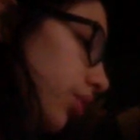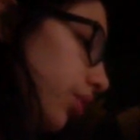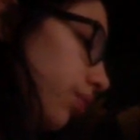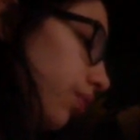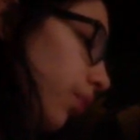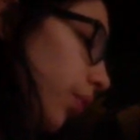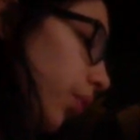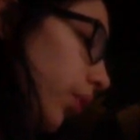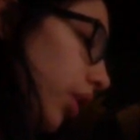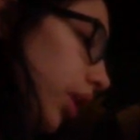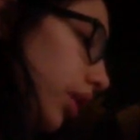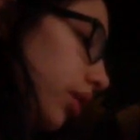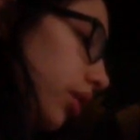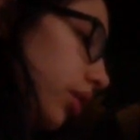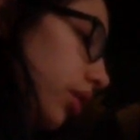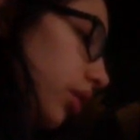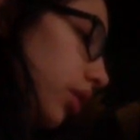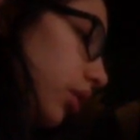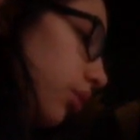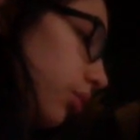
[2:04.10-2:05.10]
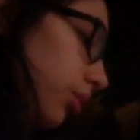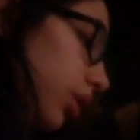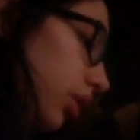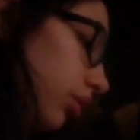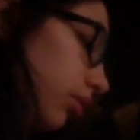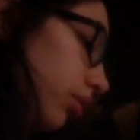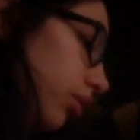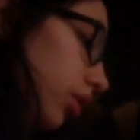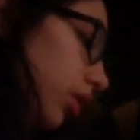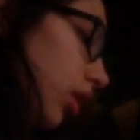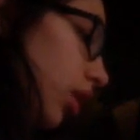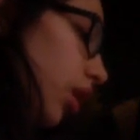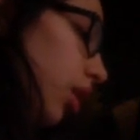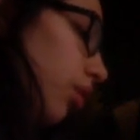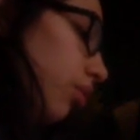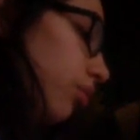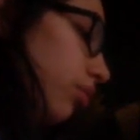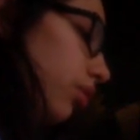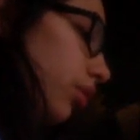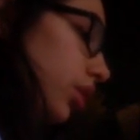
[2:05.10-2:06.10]
T4 and T3.
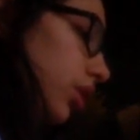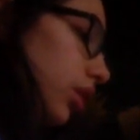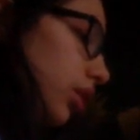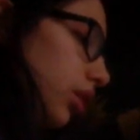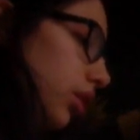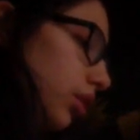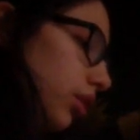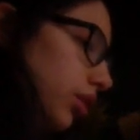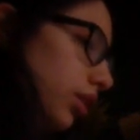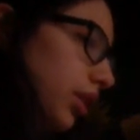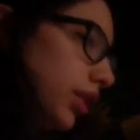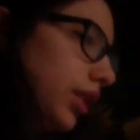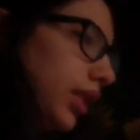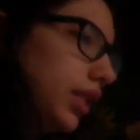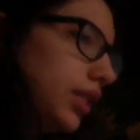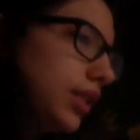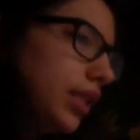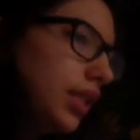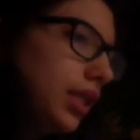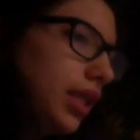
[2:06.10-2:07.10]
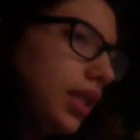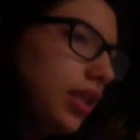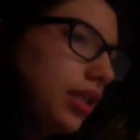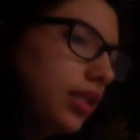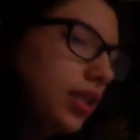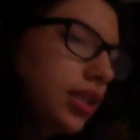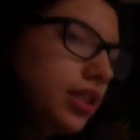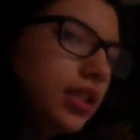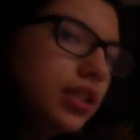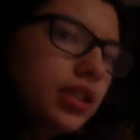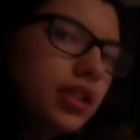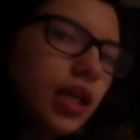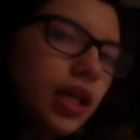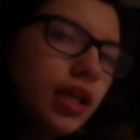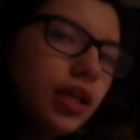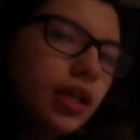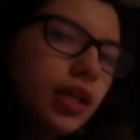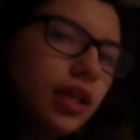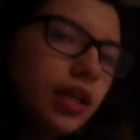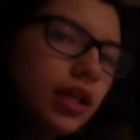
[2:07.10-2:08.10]
This is
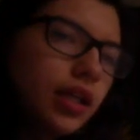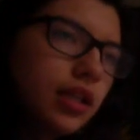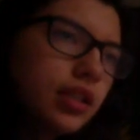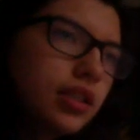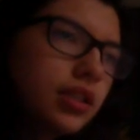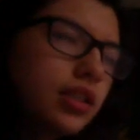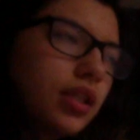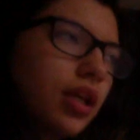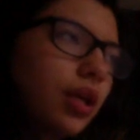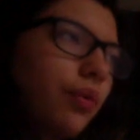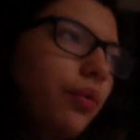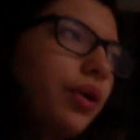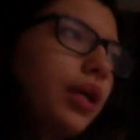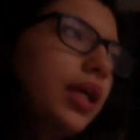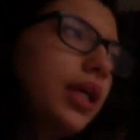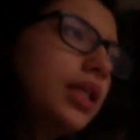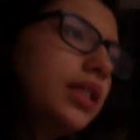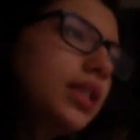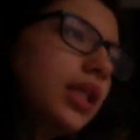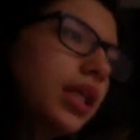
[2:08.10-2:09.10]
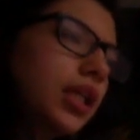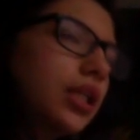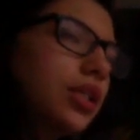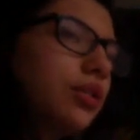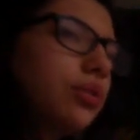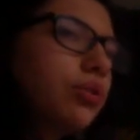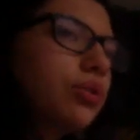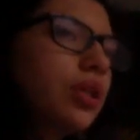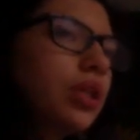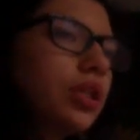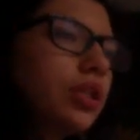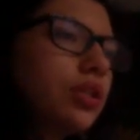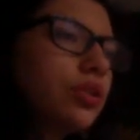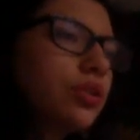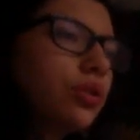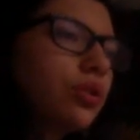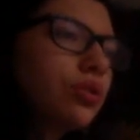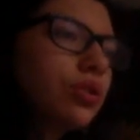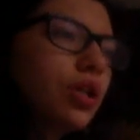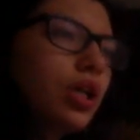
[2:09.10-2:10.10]
a increased secretion that is
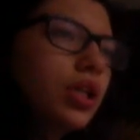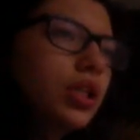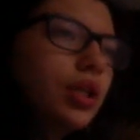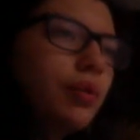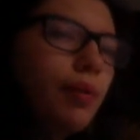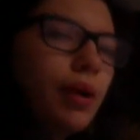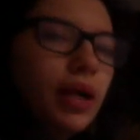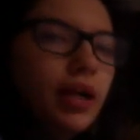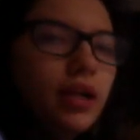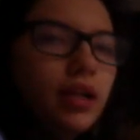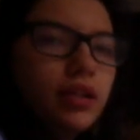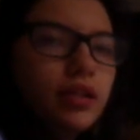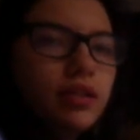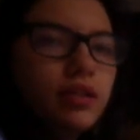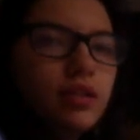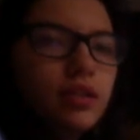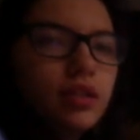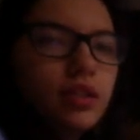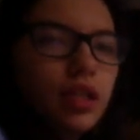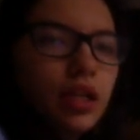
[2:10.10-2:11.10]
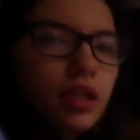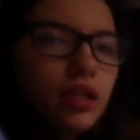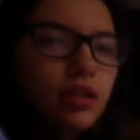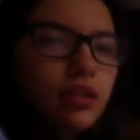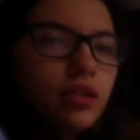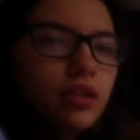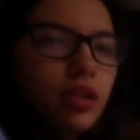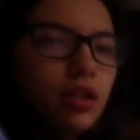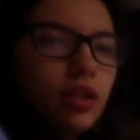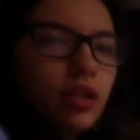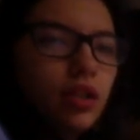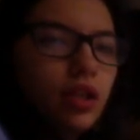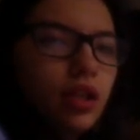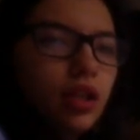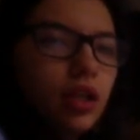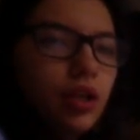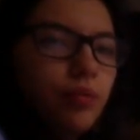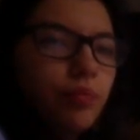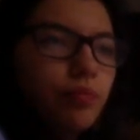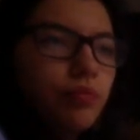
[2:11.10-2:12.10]
just the viral cells
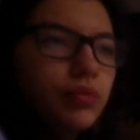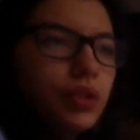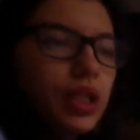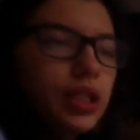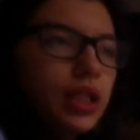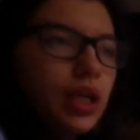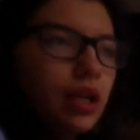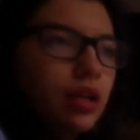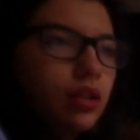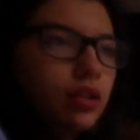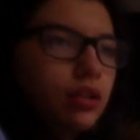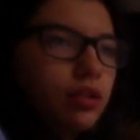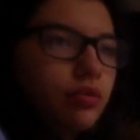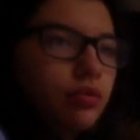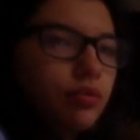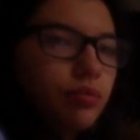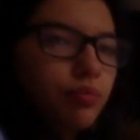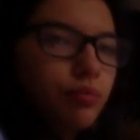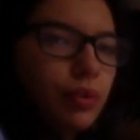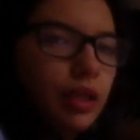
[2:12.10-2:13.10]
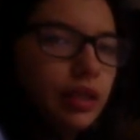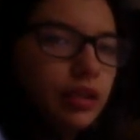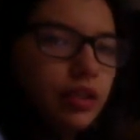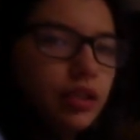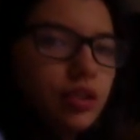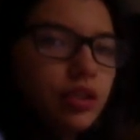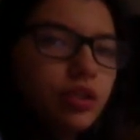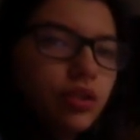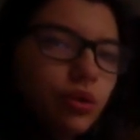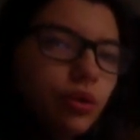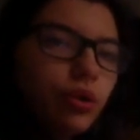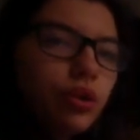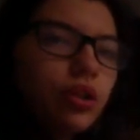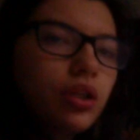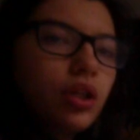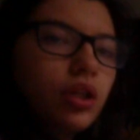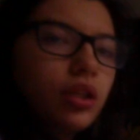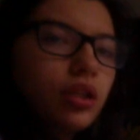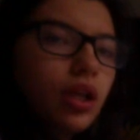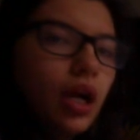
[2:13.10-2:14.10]
that are being destroyed
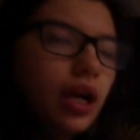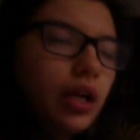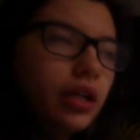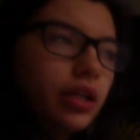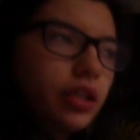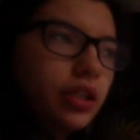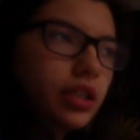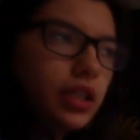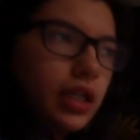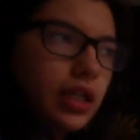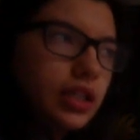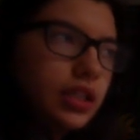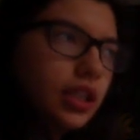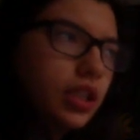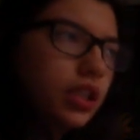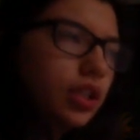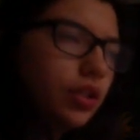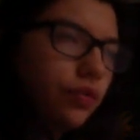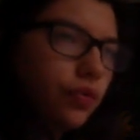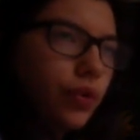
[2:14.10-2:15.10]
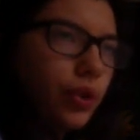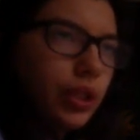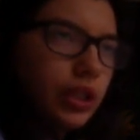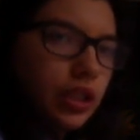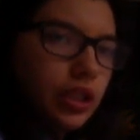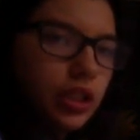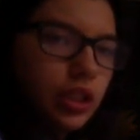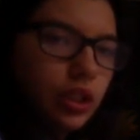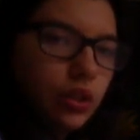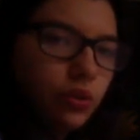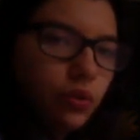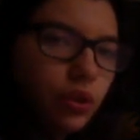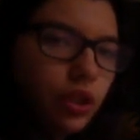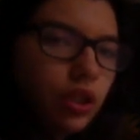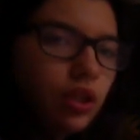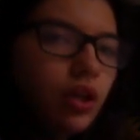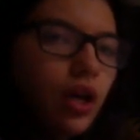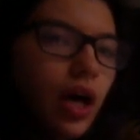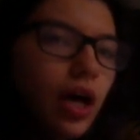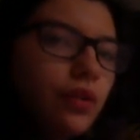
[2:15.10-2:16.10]
are releasing T4 and
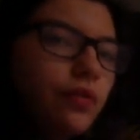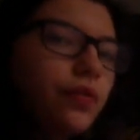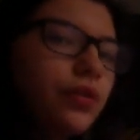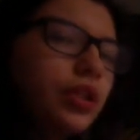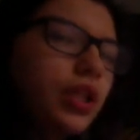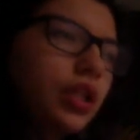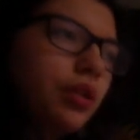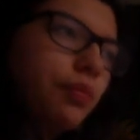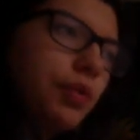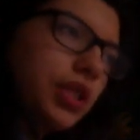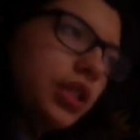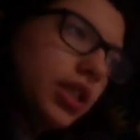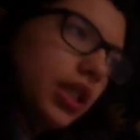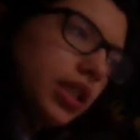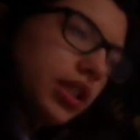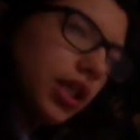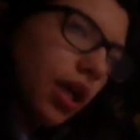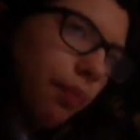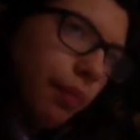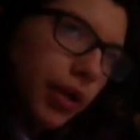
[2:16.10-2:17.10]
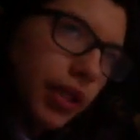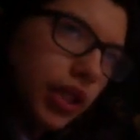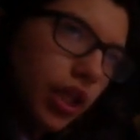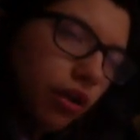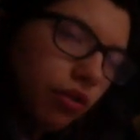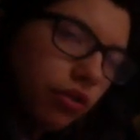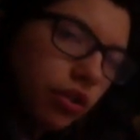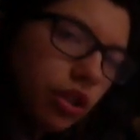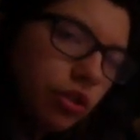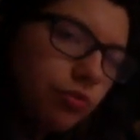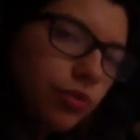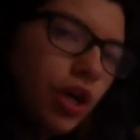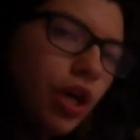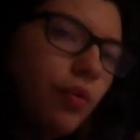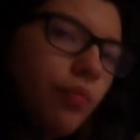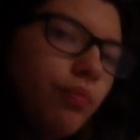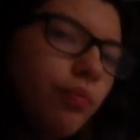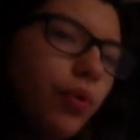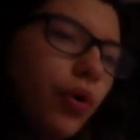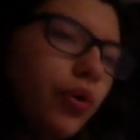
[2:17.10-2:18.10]
T3, and for that the patient has hyperthyroidism,
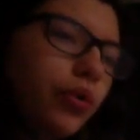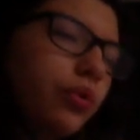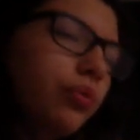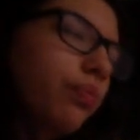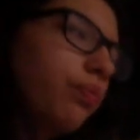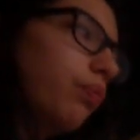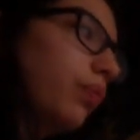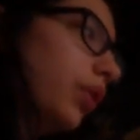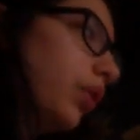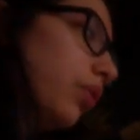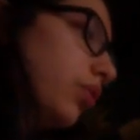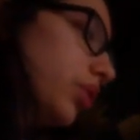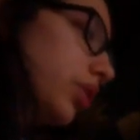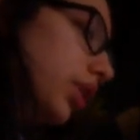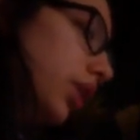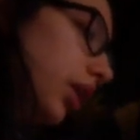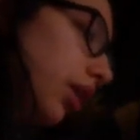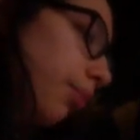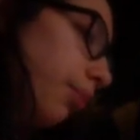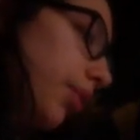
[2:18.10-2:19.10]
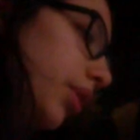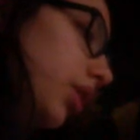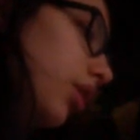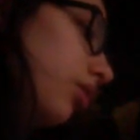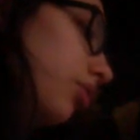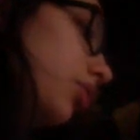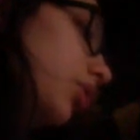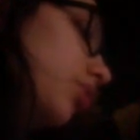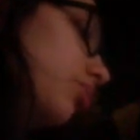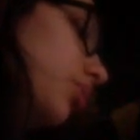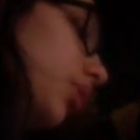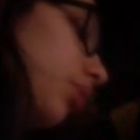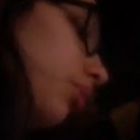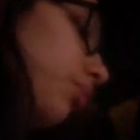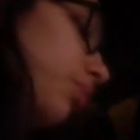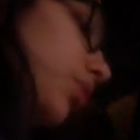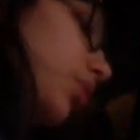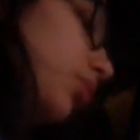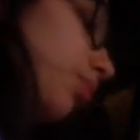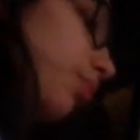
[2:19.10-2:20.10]
but because the hyperthyroidism there will
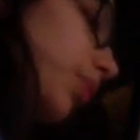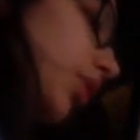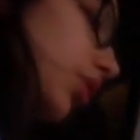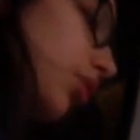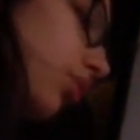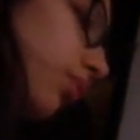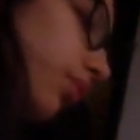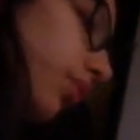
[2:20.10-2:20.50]
be suppression of